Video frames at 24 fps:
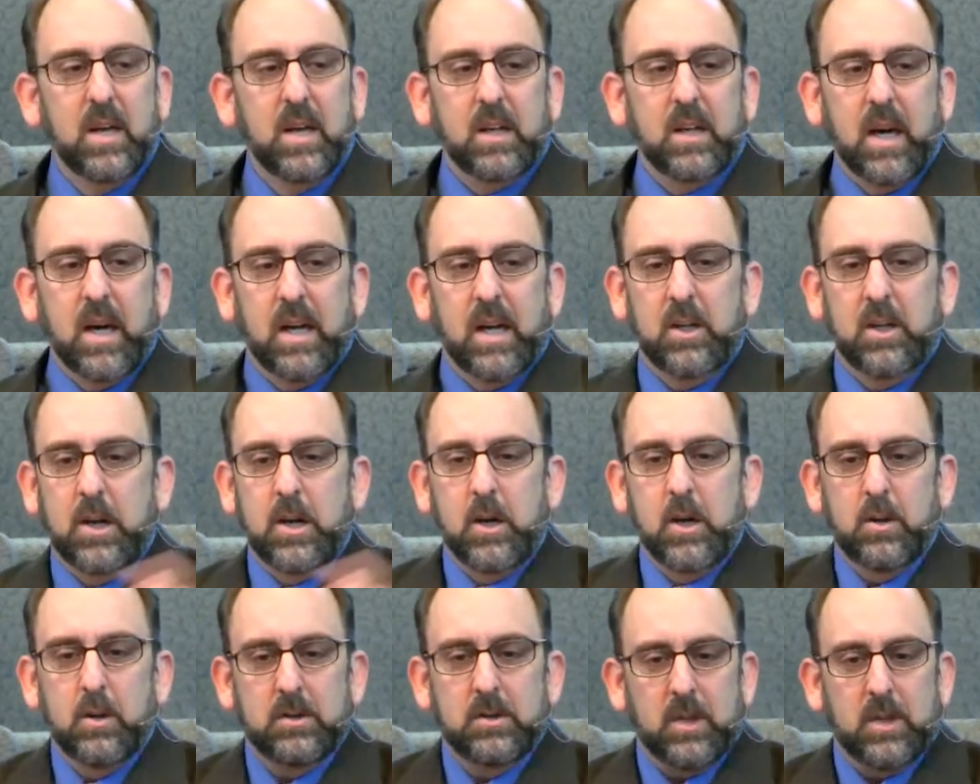God
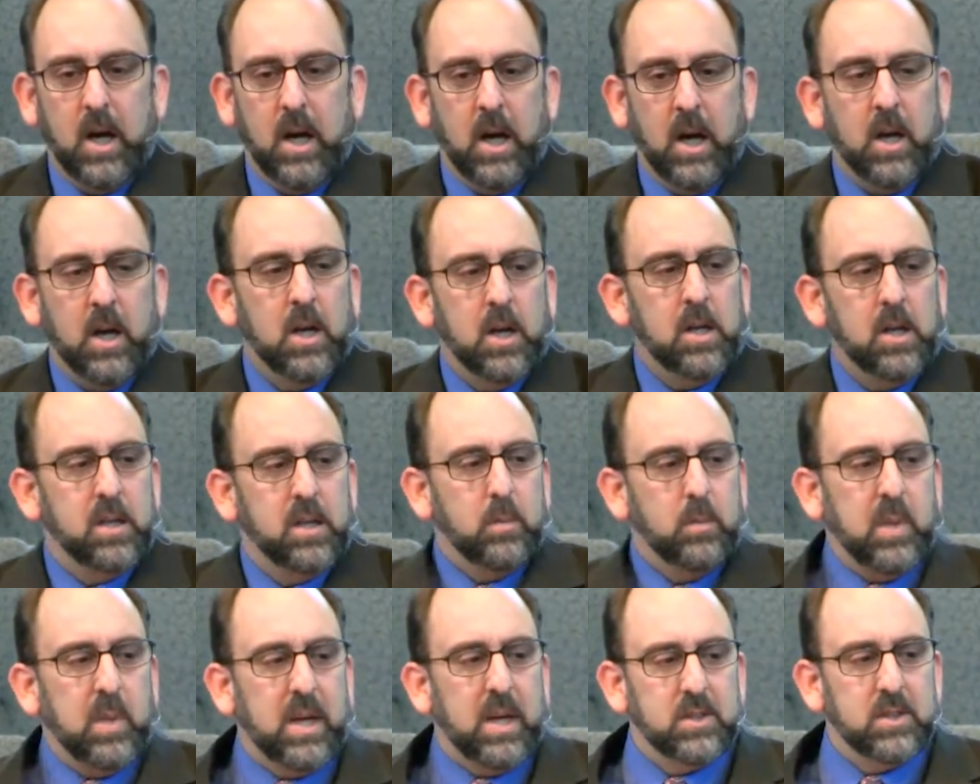knows all
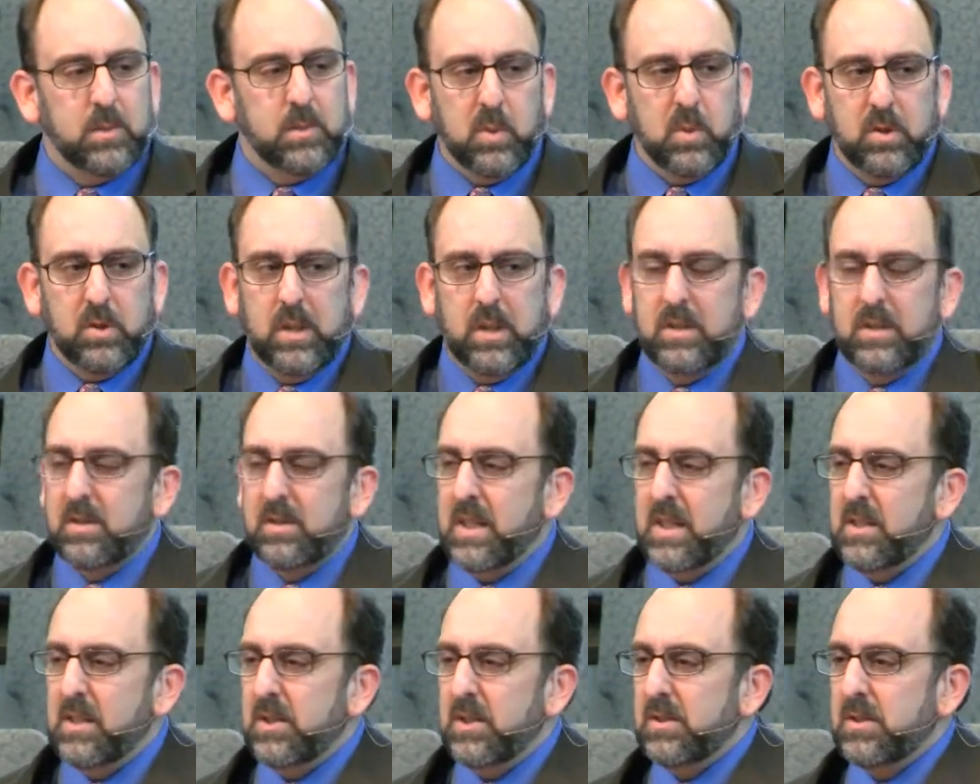the possible
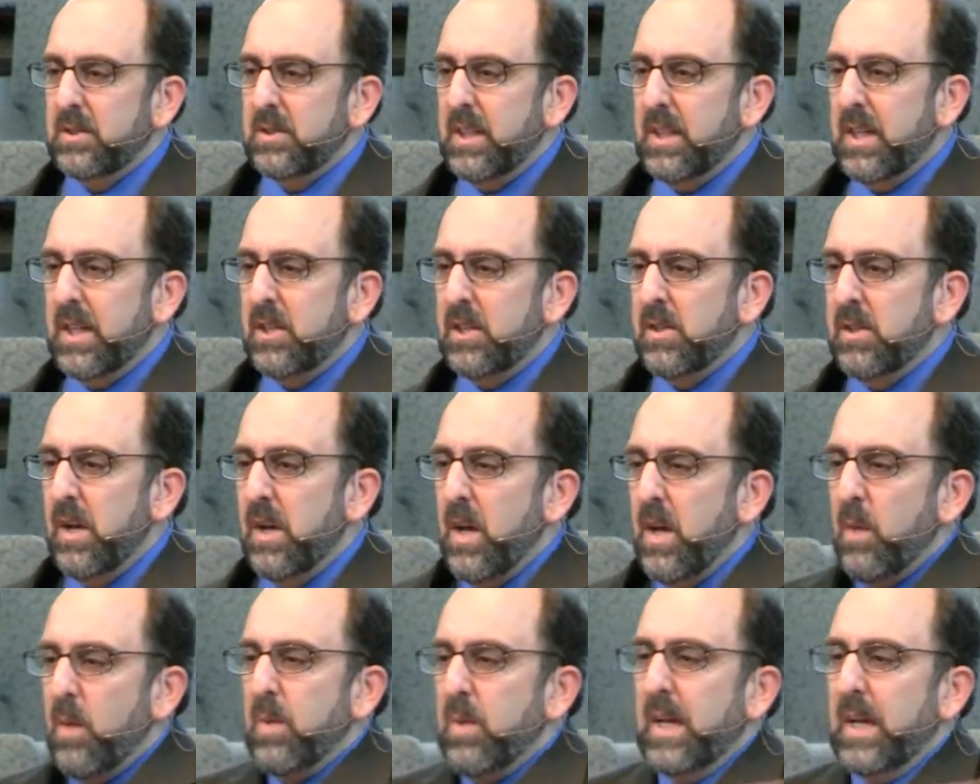contingencies,
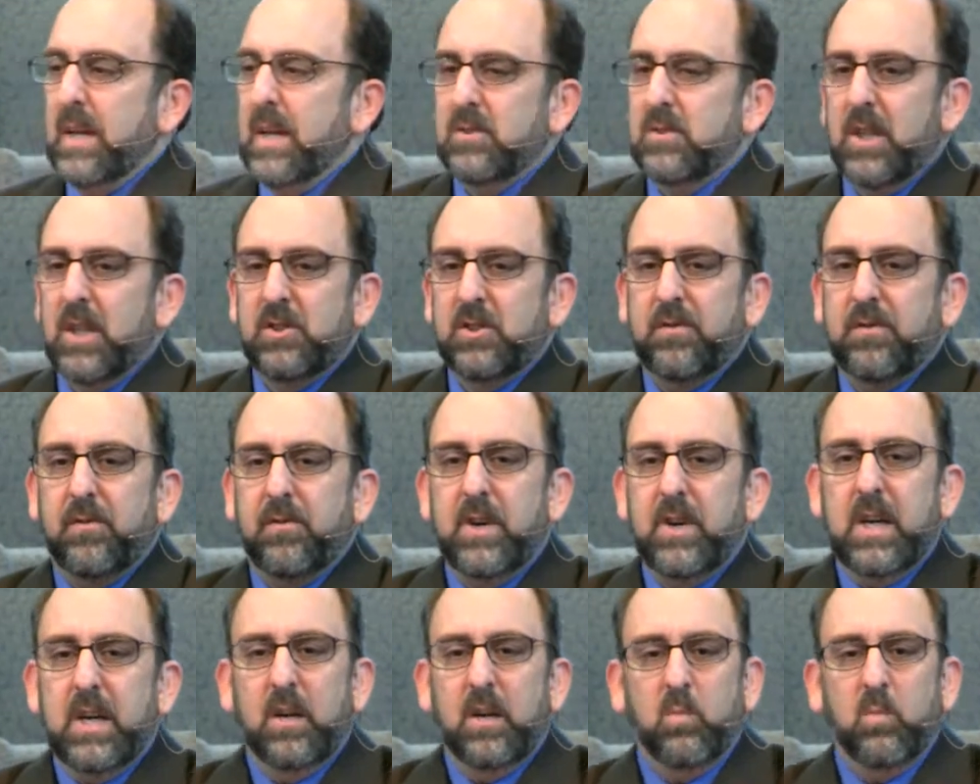but gives us
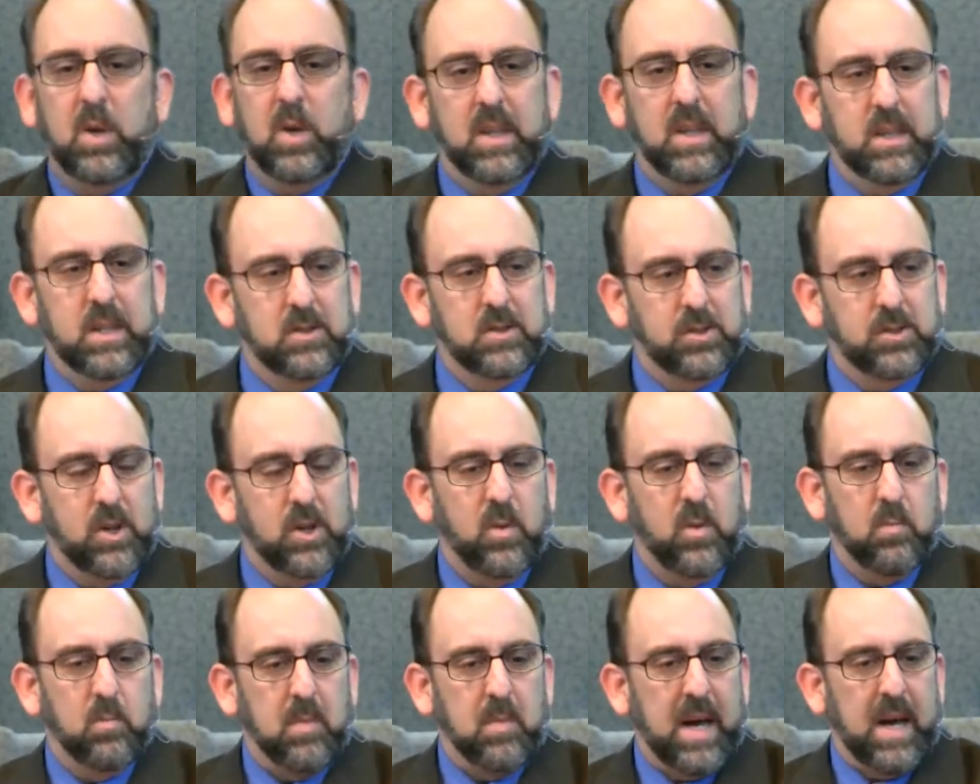freedom within
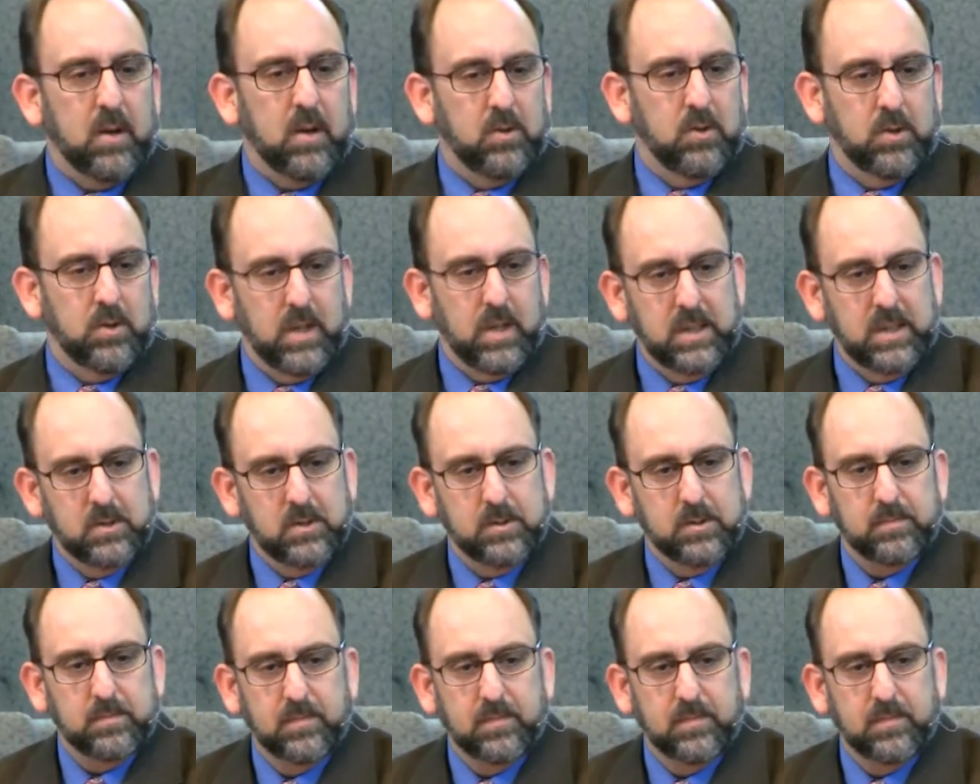certain boundaries.